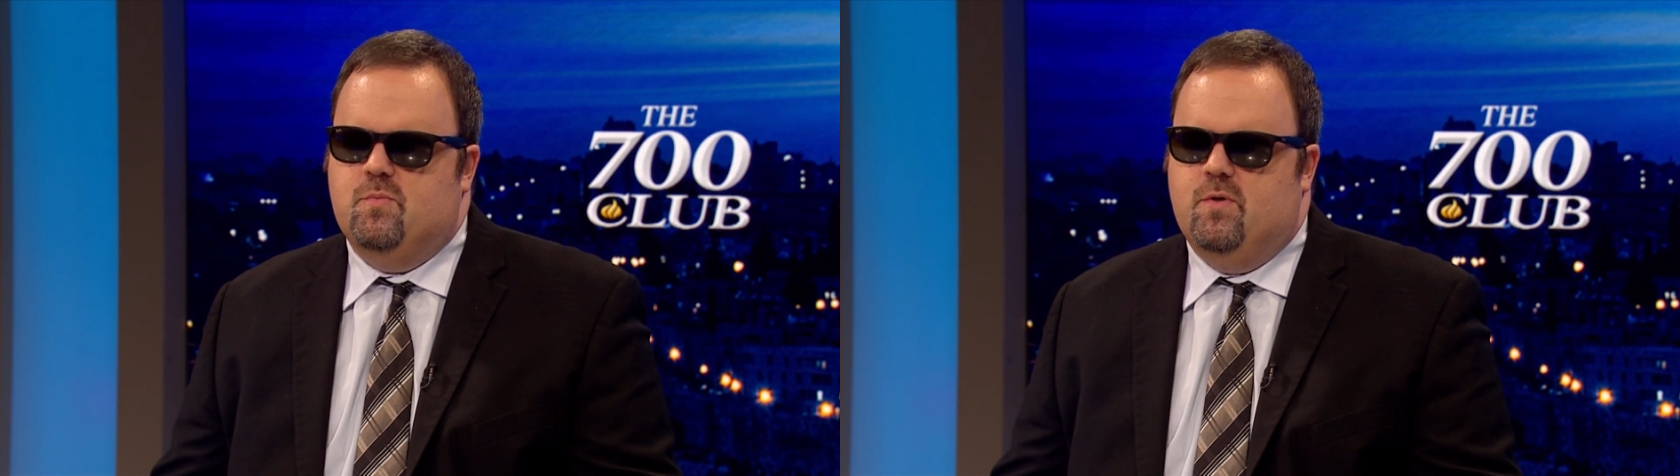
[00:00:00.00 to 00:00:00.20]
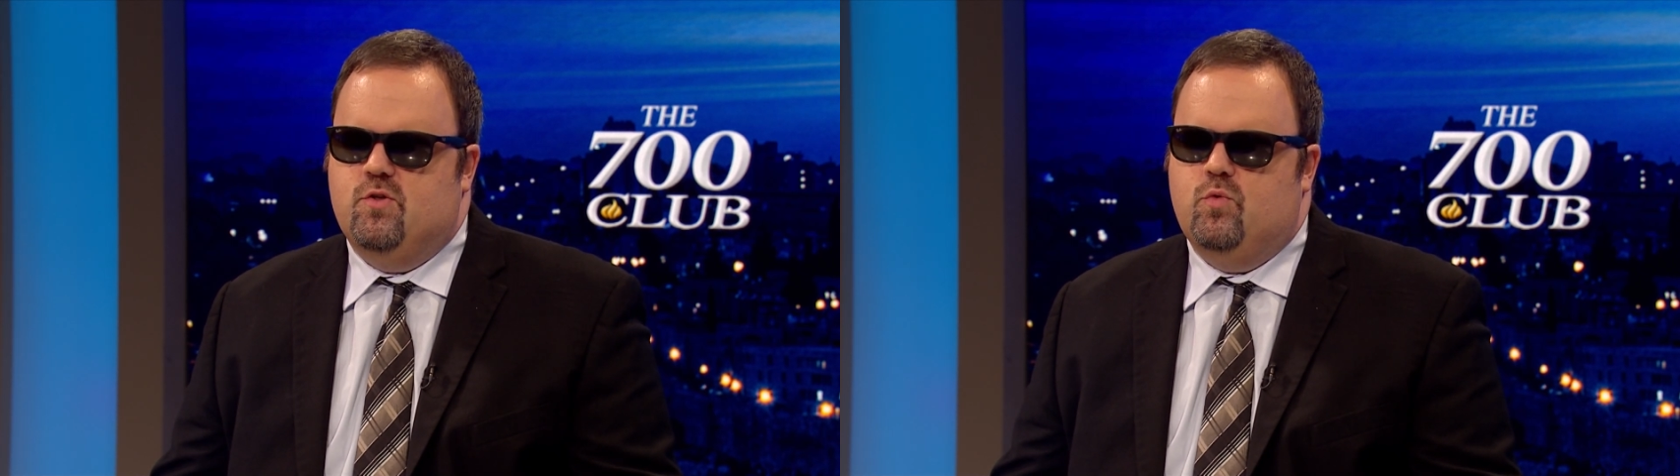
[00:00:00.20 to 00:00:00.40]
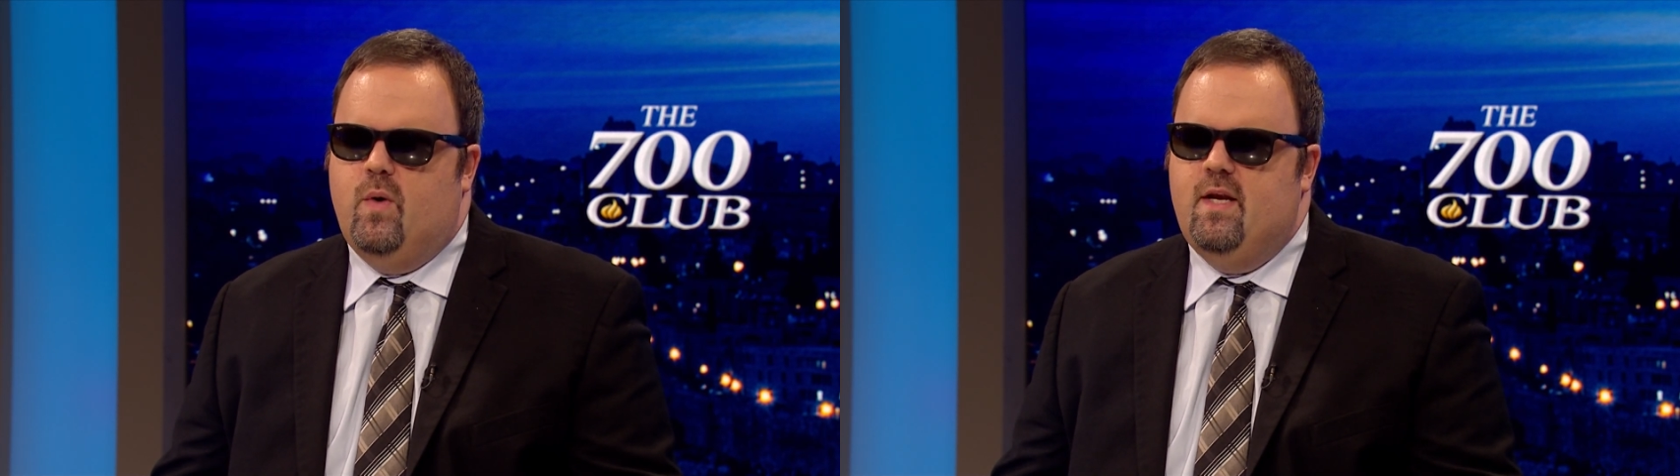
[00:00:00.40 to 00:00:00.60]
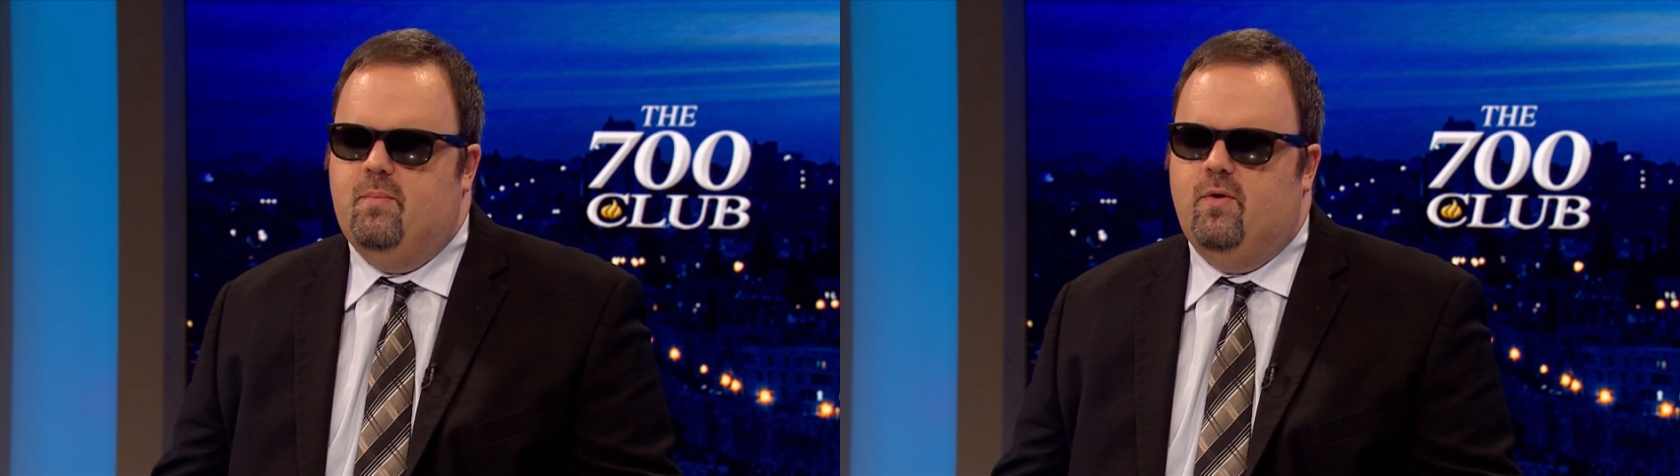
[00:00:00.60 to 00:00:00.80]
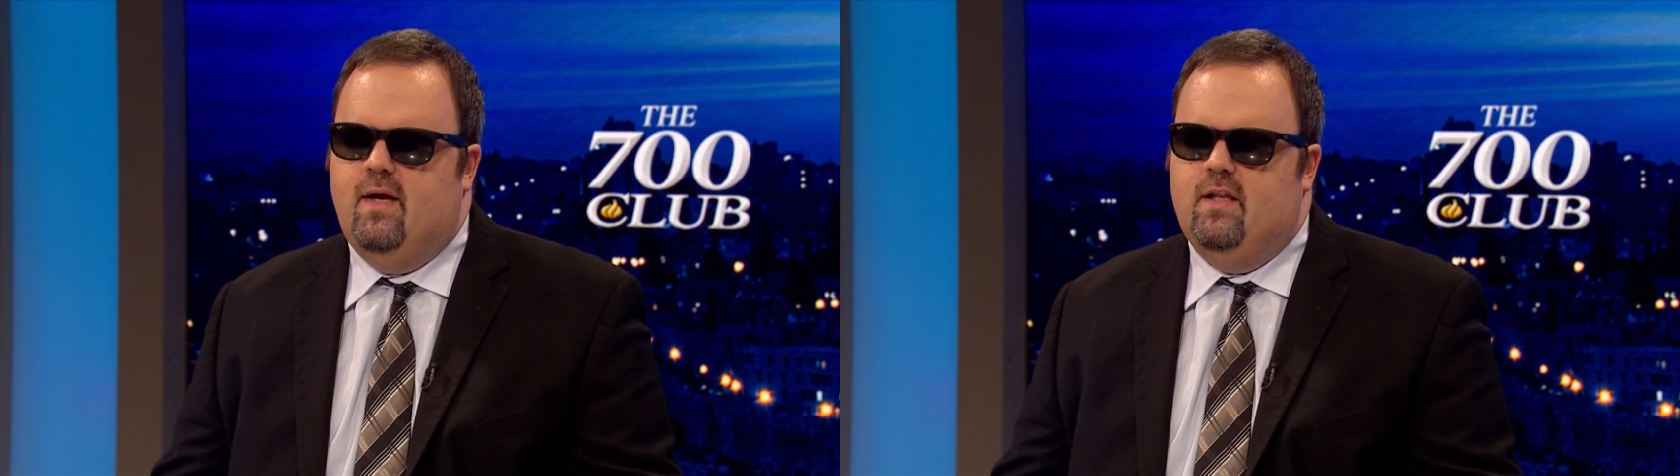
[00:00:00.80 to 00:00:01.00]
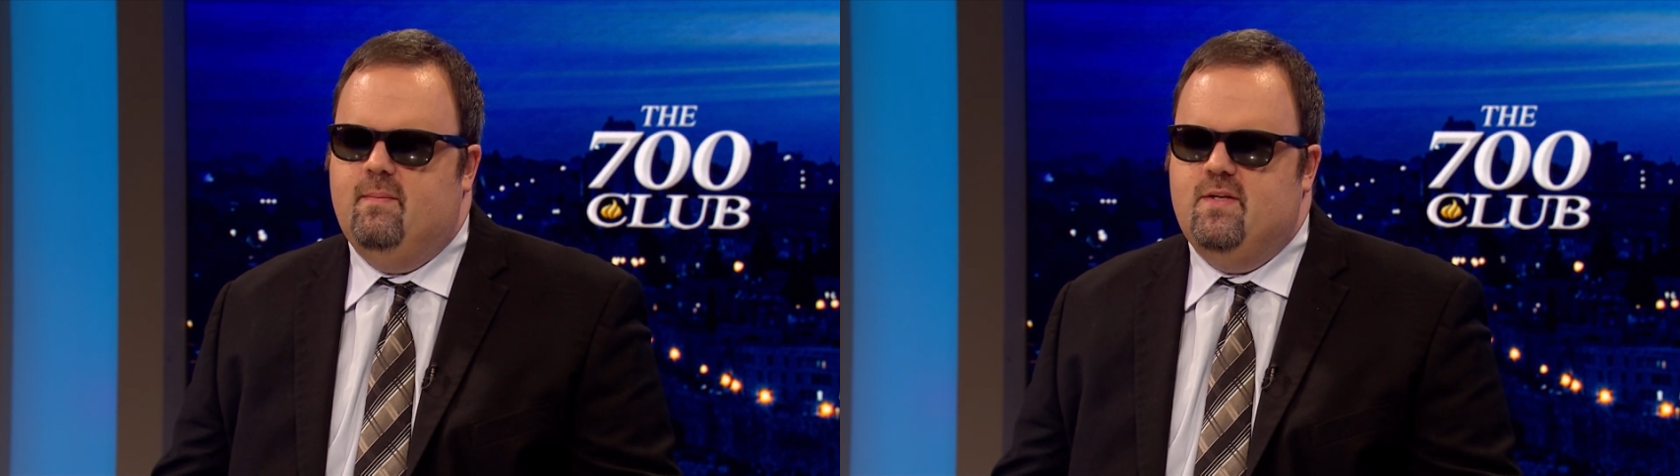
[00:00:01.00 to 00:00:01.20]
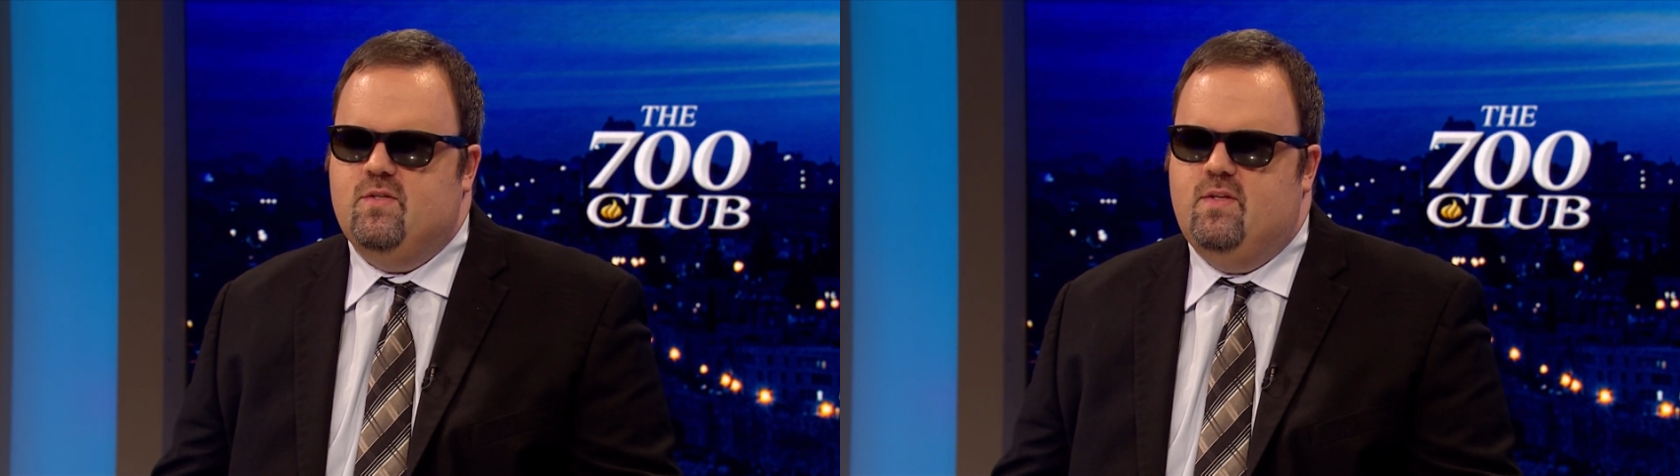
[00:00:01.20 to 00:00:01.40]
persuadable elements